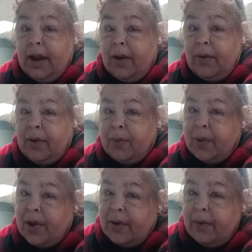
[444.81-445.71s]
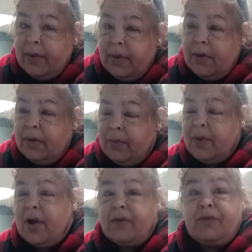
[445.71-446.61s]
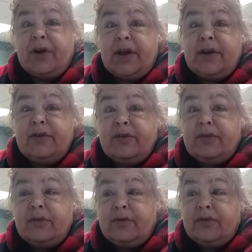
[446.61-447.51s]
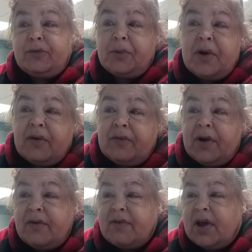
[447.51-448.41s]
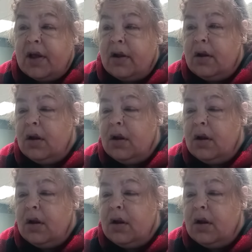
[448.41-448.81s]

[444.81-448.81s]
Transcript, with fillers: Now, here we go. Recovery. It's recovery advocate.